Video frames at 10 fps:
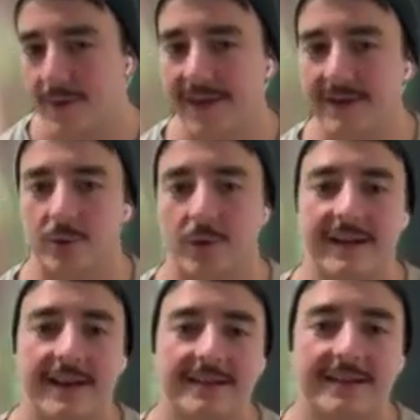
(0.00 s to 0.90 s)
But then
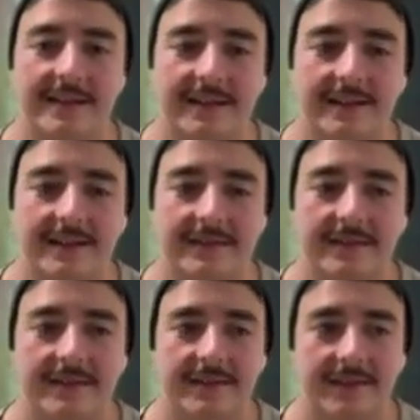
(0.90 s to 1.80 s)
2018,
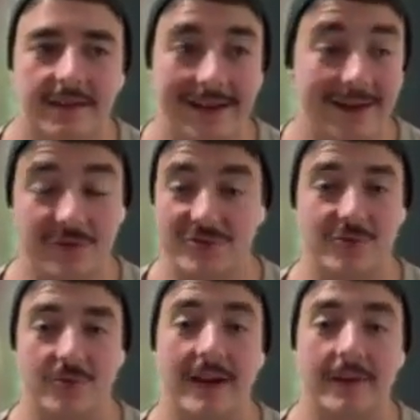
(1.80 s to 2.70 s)
he was
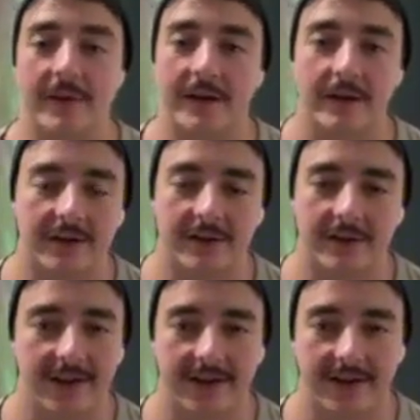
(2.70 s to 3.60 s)
just way better.
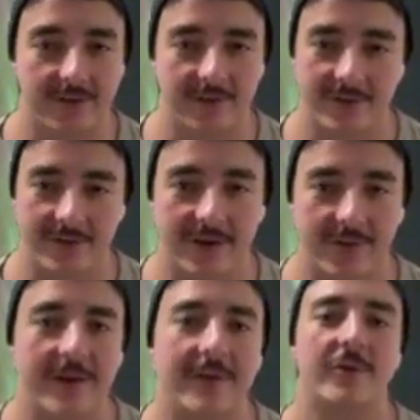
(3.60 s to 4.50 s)
Like that was
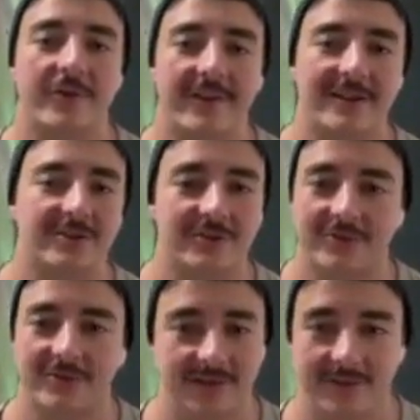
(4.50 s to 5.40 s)
my first
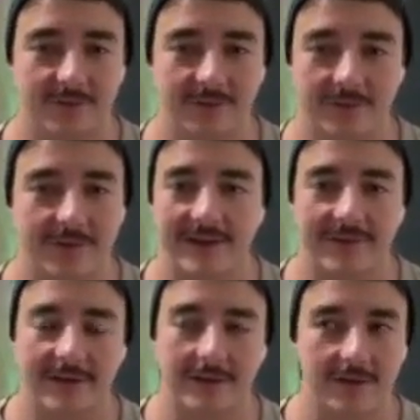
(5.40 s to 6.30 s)
nationals, and it wasn't
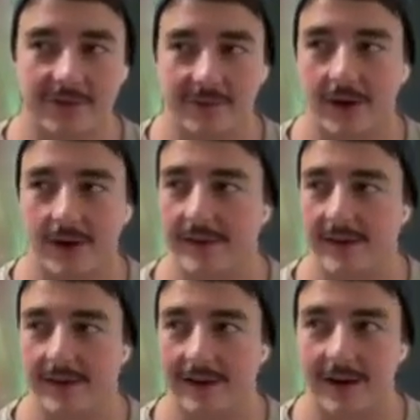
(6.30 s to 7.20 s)
even close. He probably
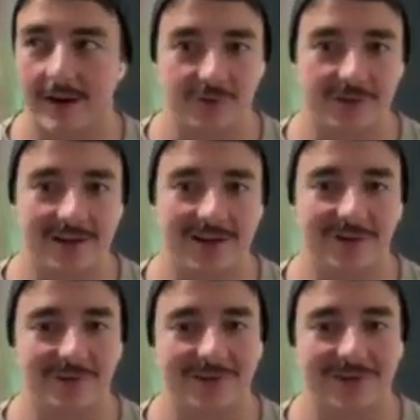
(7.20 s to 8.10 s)
ate like 100
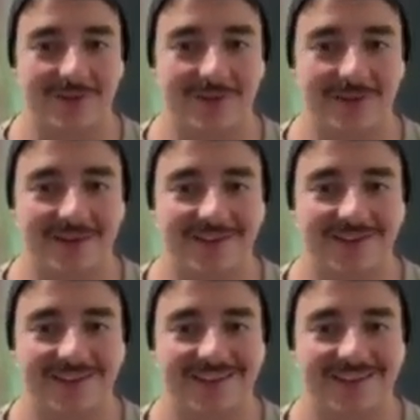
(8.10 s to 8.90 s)
kilos of me or something.